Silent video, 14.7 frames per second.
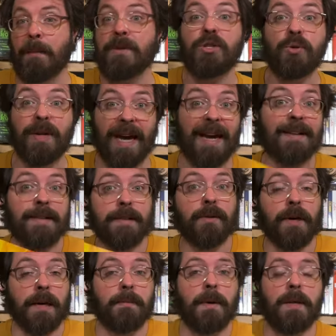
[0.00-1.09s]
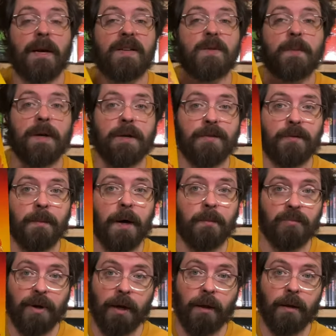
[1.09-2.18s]
But you can still get Midnight Spares from
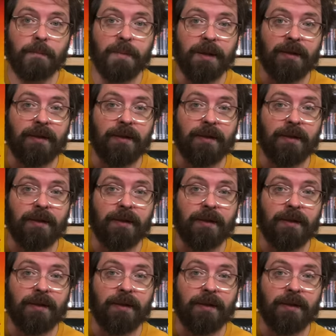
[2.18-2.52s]
Umbrella. But